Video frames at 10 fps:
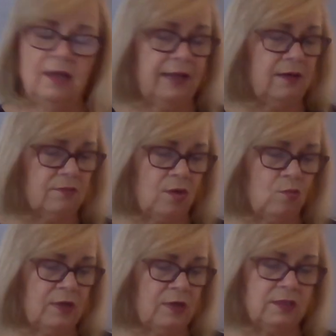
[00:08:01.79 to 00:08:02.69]
I don't know
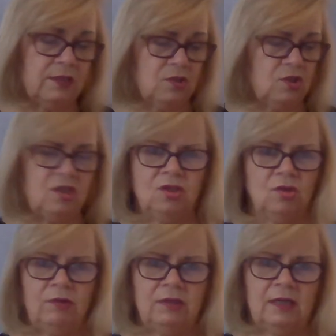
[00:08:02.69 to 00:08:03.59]
what it is that she's
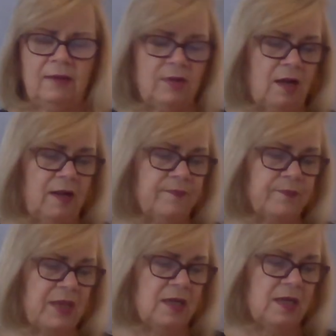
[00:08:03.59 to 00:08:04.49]
doing that I'm not.
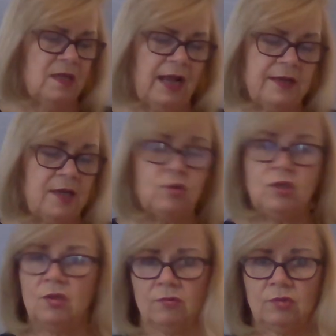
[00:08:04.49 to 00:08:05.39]
I know
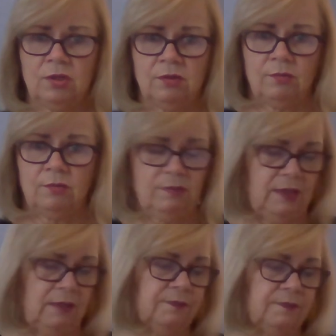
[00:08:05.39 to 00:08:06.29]
she won't share it with
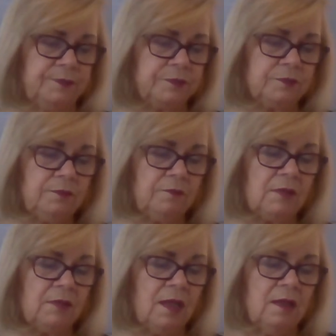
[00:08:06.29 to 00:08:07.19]
me.
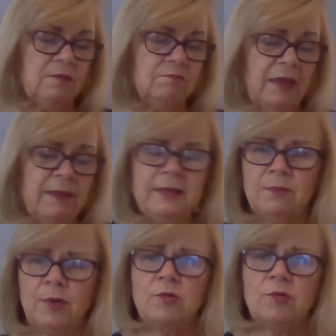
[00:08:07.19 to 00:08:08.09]
Maybe the
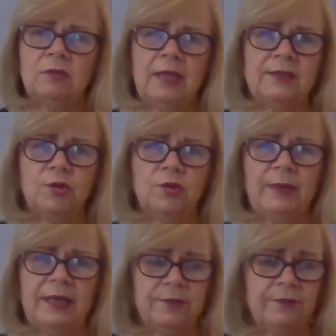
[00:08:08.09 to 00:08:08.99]
broker likes her
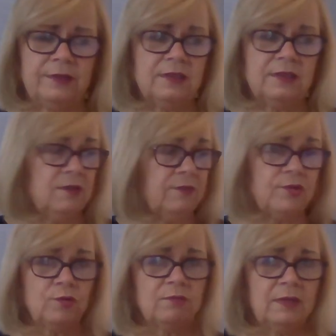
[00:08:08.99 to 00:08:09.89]
better. This is still the
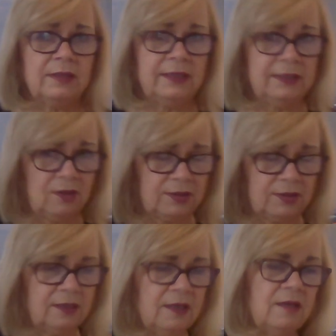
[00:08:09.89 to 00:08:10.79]
drunk monkey
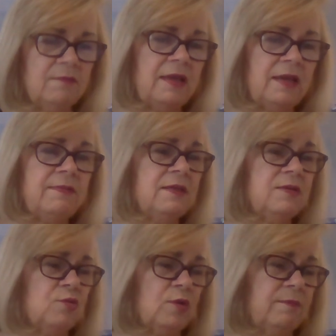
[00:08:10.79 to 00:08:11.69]
talking. Maybe the
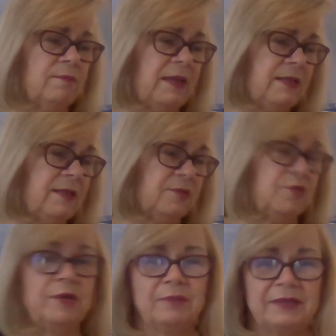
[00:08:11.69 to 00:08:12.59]
drunk
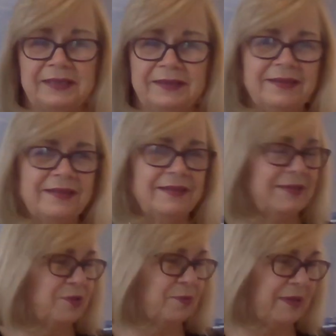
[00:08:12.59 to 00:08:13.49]
monkey
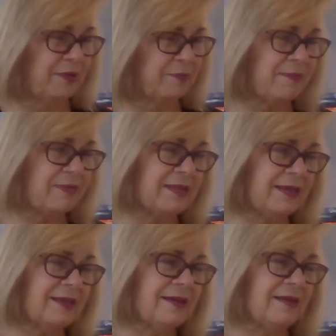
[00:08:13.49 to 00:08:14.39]
likes her better. Maybe
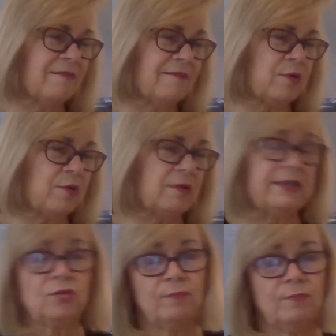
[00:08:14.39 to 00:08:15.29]
the broker
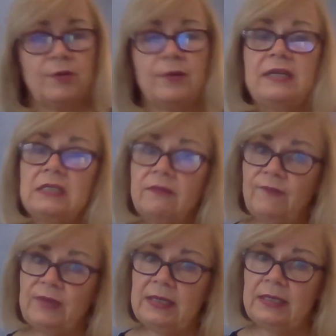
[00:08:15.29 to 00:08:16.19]
likes her better and is
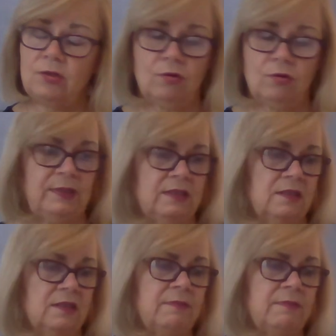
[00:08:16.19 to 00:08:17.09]
feeding her
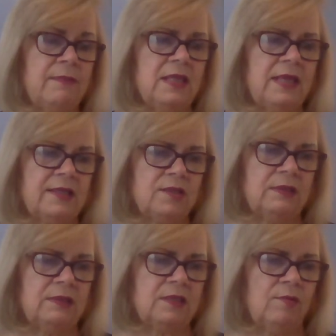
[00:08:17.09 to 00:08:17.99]
business. Maybe that's
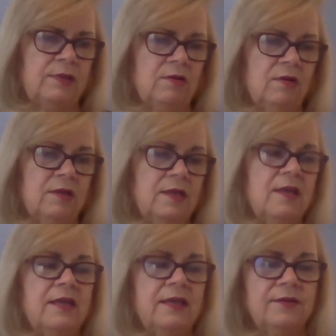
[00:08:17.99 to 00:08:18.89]
what's going on.
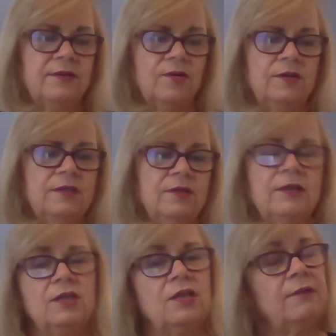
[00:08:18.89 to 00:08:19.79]
And on and
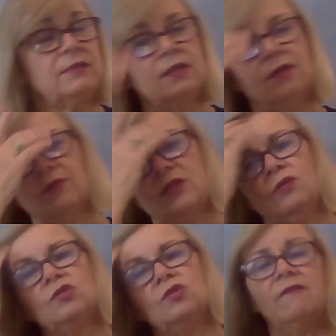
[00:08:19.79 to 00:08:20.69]
on. I'll tell you, when you
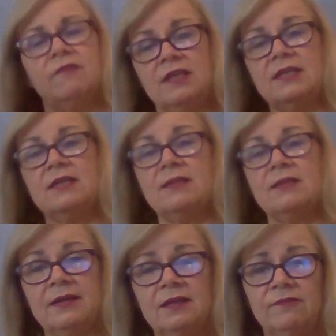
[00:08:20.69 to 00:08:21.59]
start thinking
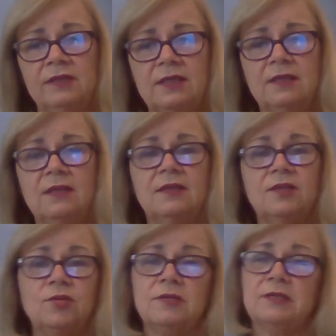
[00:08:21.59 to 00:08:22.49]
negatively,
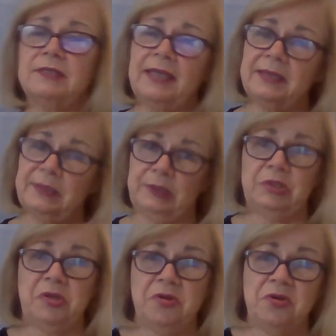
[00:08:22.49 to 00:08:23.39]
you can take it a
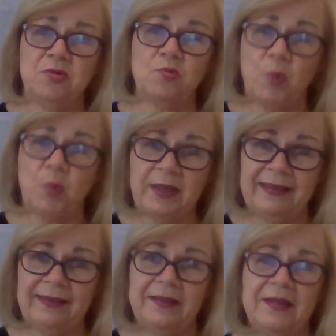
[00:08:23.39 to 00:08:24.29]
long
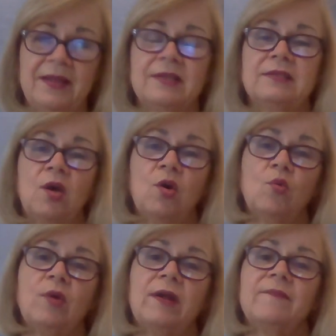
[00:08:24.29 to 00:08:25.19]
way.
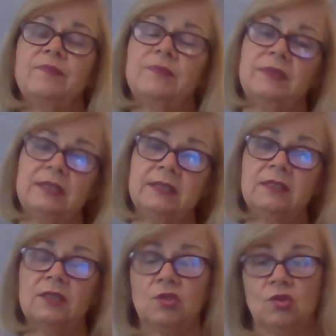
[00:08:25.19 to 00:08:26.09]
So this
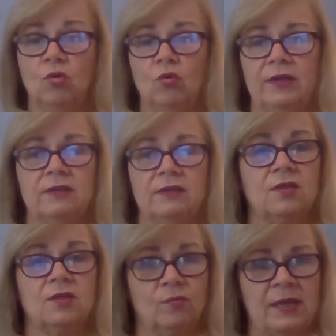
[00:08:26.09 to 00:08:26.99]
is a choice
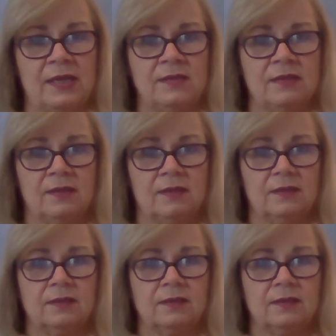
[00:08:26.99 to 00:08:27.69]
that you're making.